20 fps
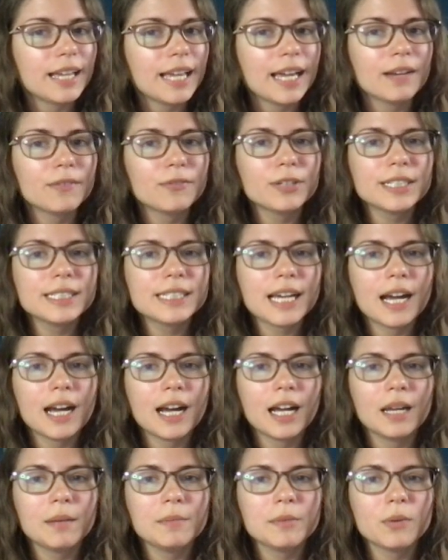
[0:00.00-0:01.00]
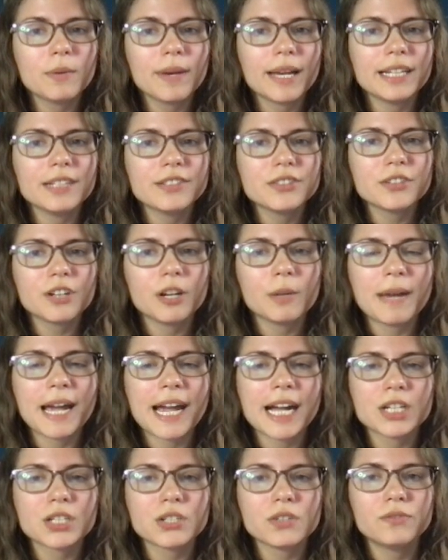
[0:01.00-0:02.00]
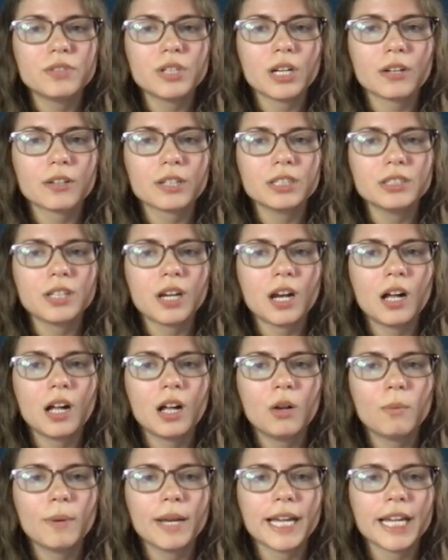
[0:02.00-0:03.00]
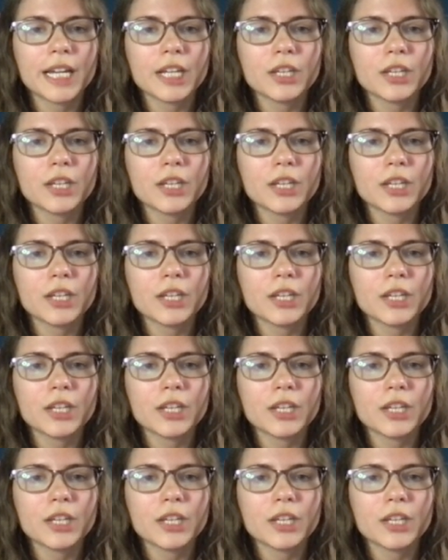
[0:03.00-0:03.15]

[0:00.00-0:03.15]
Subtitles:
Every time you enter a patch of darkened hallway,